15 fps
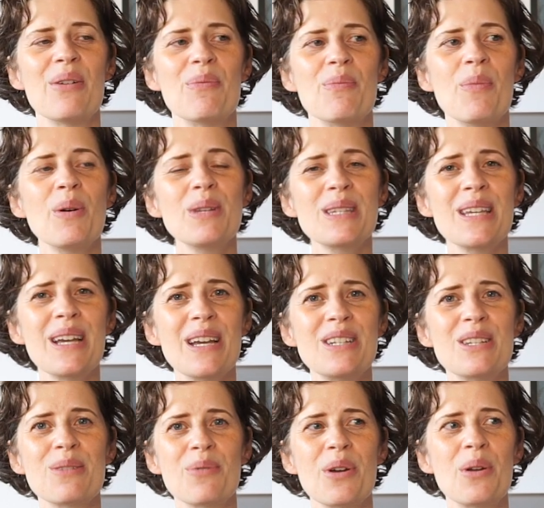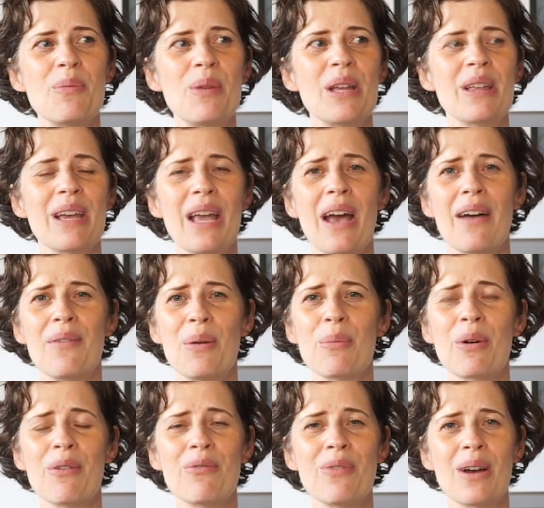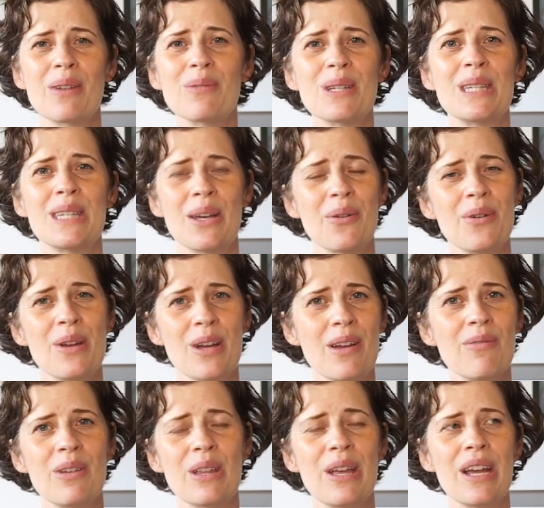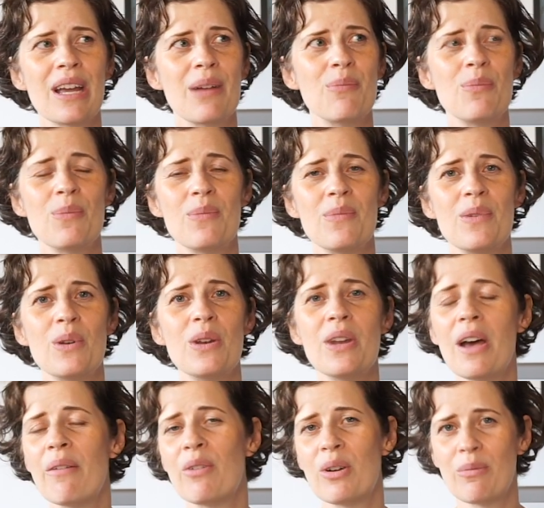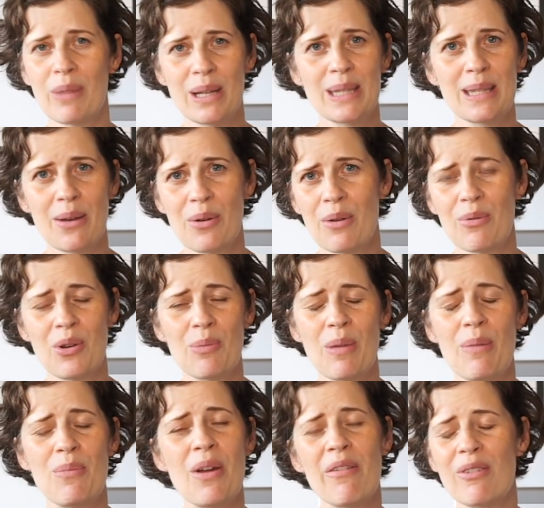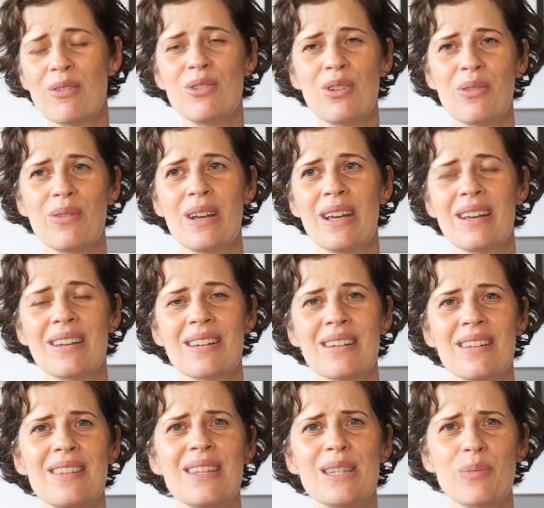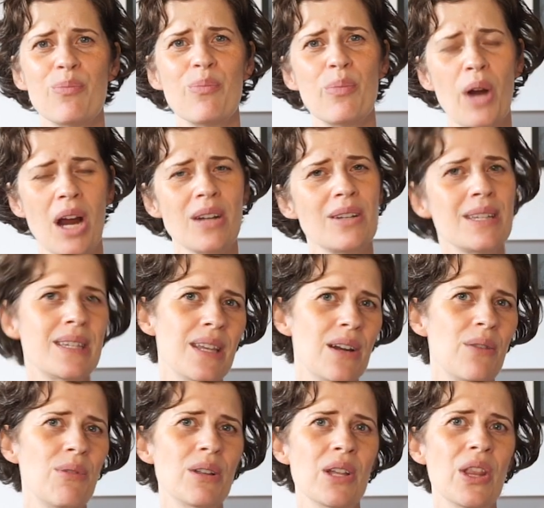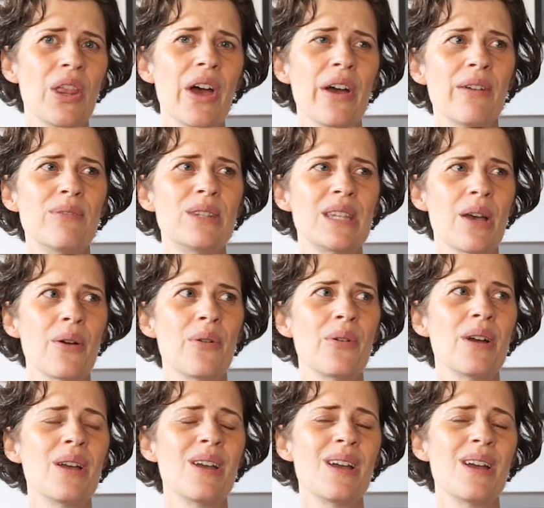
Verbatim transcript: mostly I just want to be like having more fun with sewing. I feel like I'm never in my sewing room. I'm never doing this practice that I really love. So